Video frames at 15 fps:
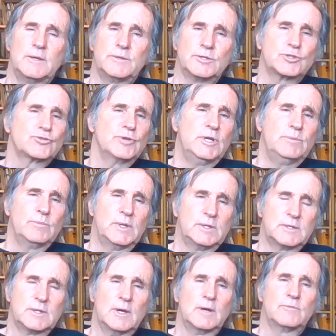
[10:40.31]
their
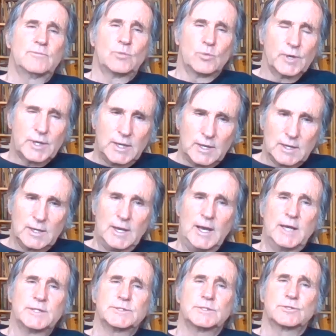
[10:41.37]
treatment of the working
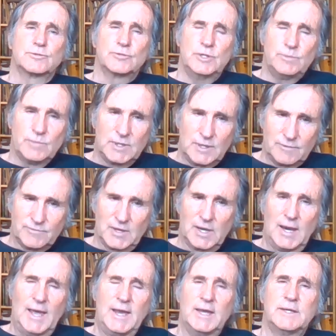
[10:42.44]
class, the treatment of the
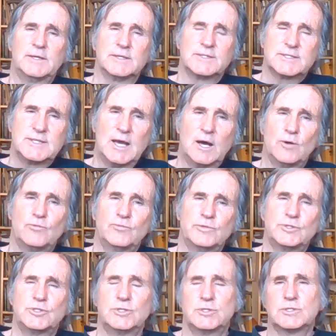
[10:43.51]
land itself,
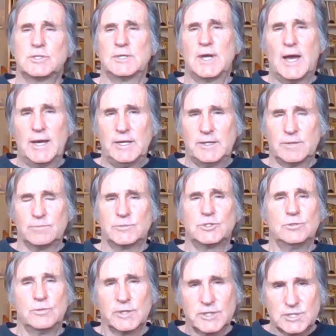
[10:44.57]
was just an item
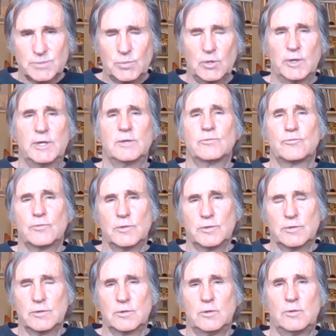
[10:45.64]
to exploit for
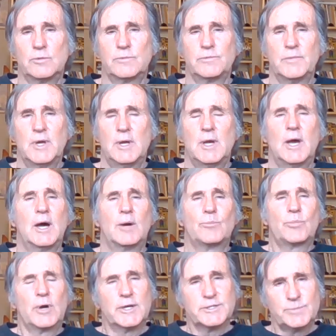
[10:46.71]
their own
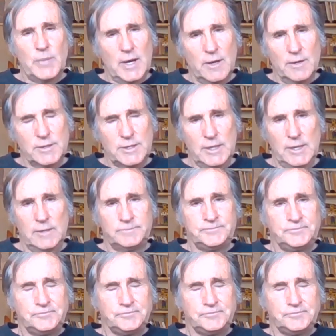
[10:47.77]
prosperity.